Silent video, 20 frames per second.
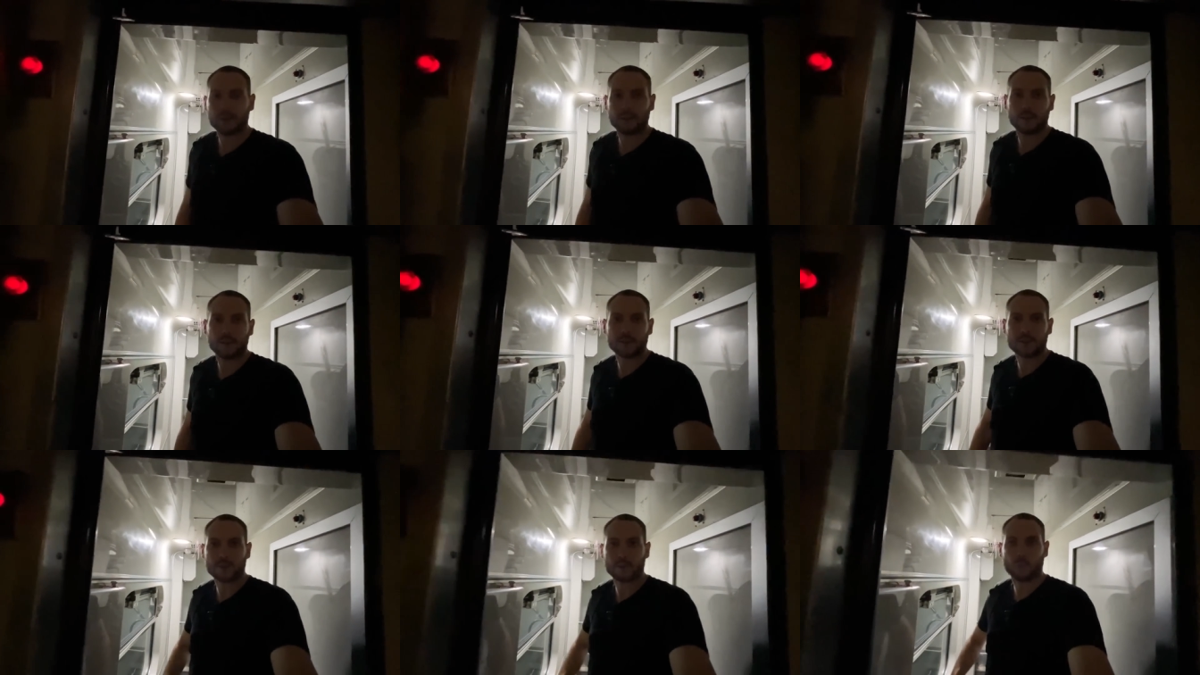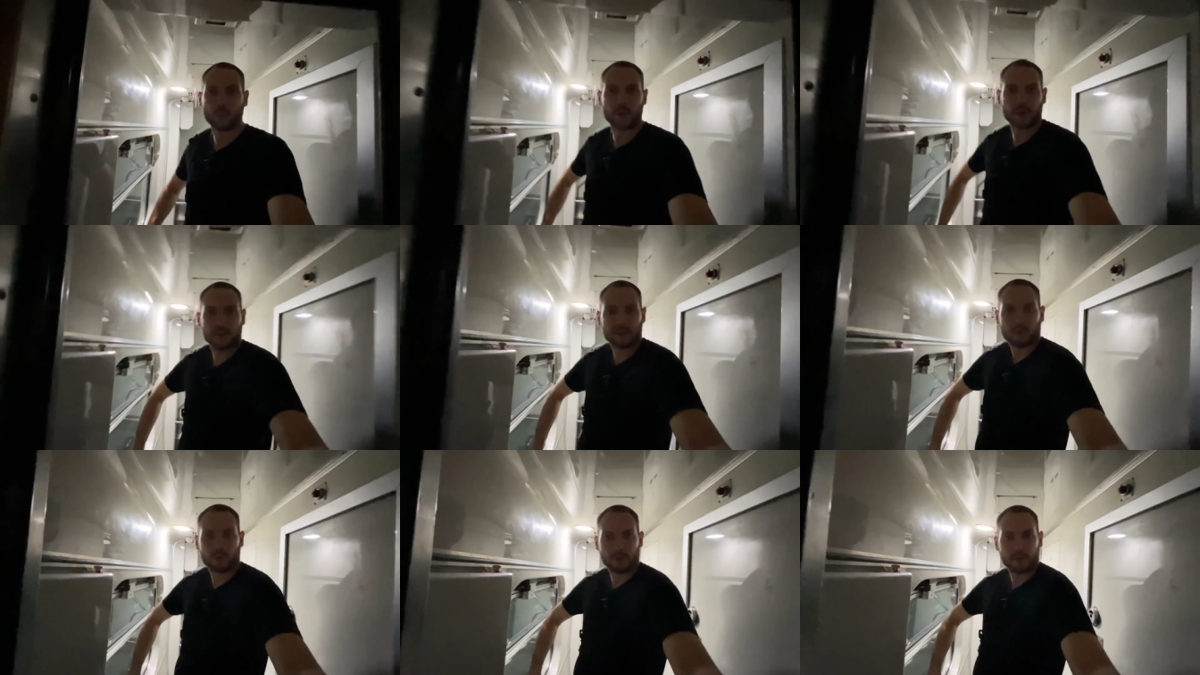tight
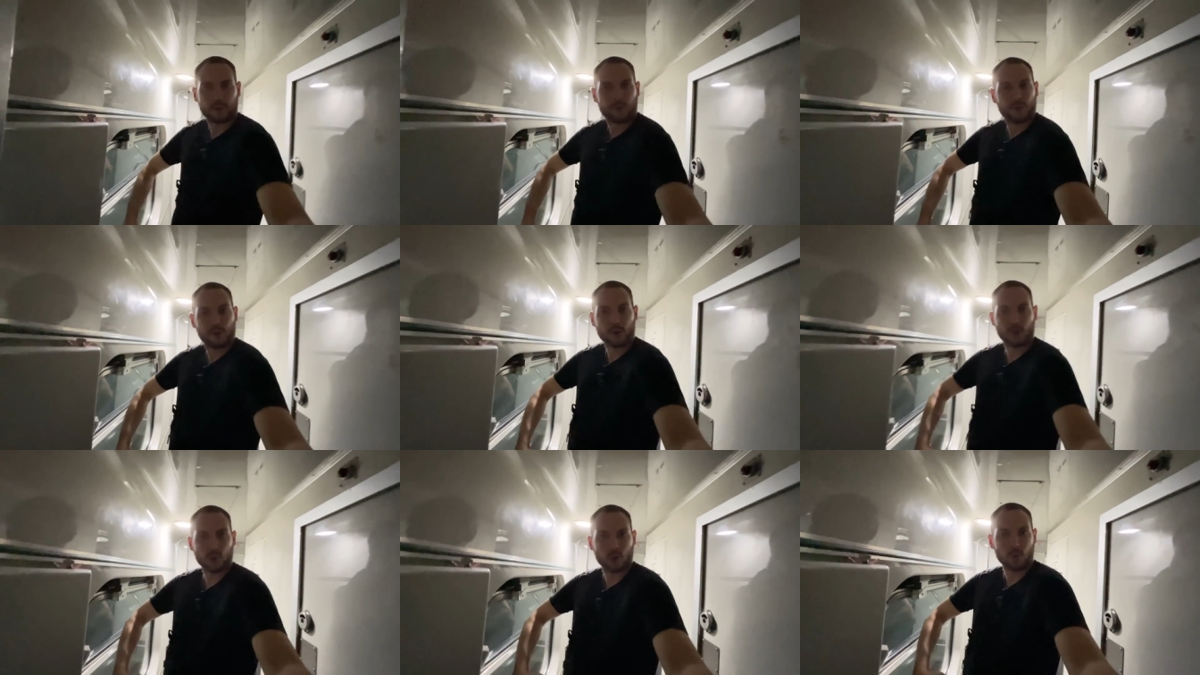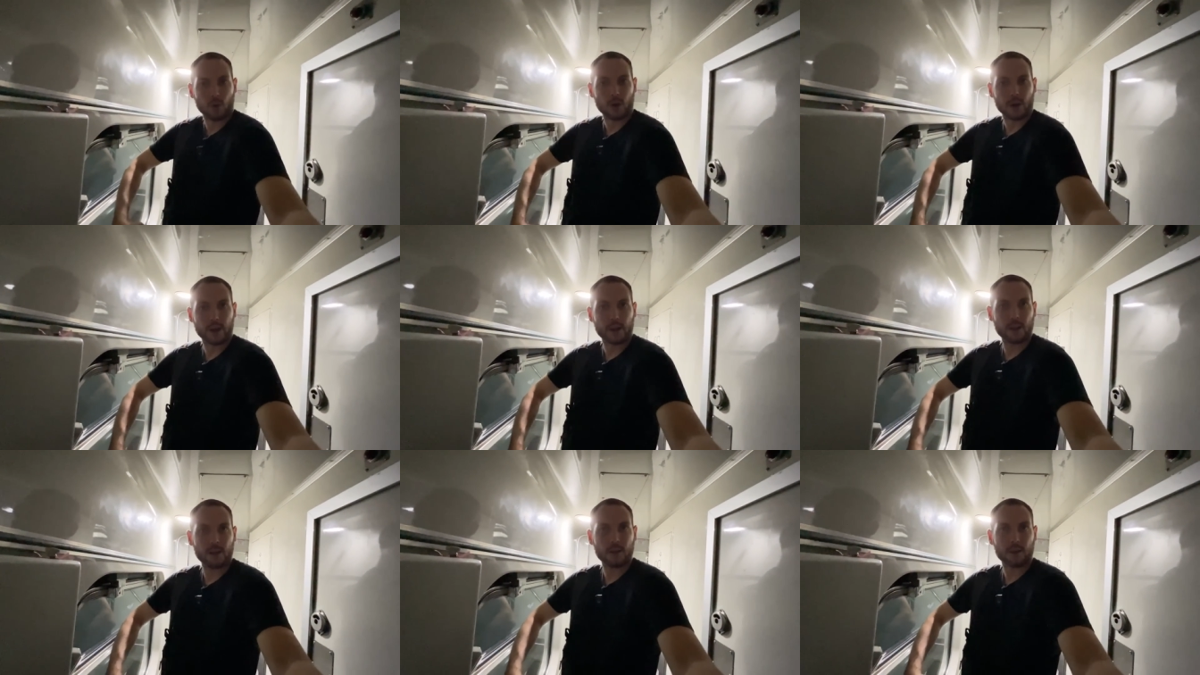squeeze. Or if you're
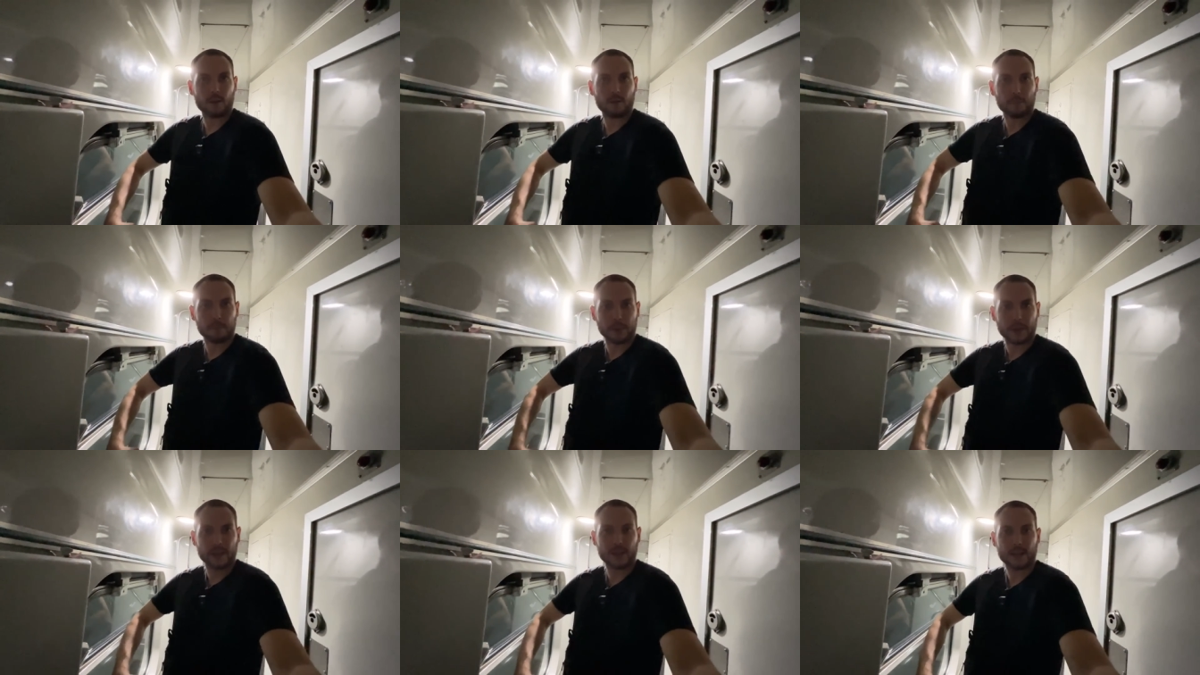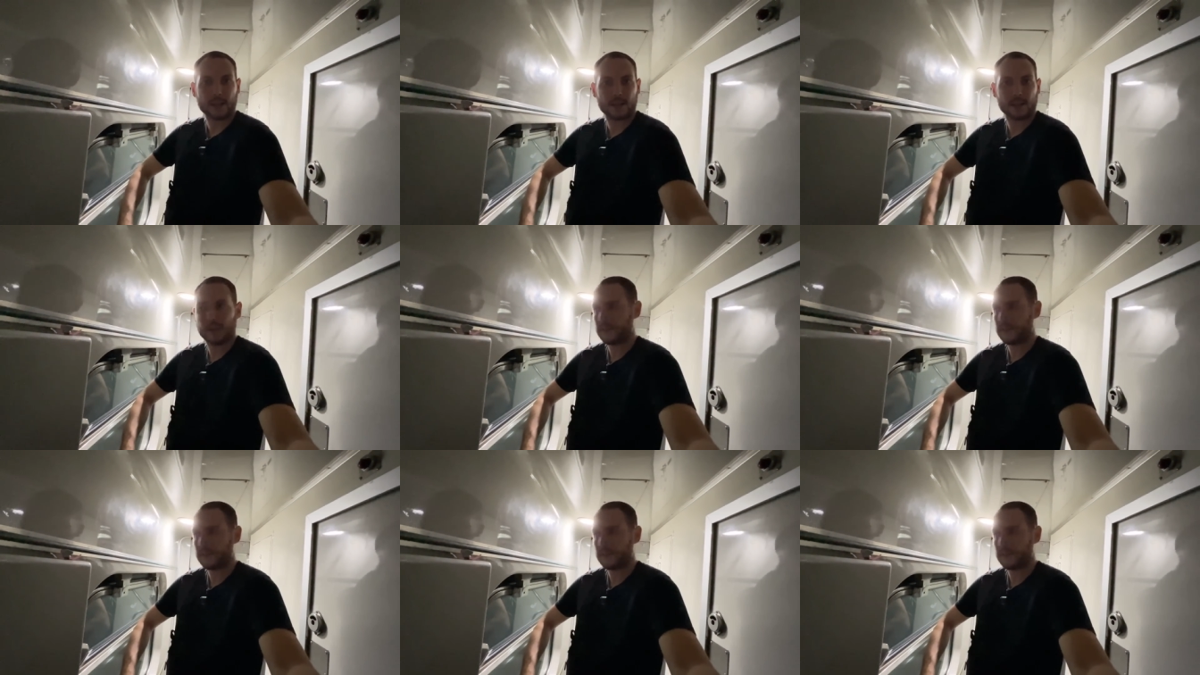quite big,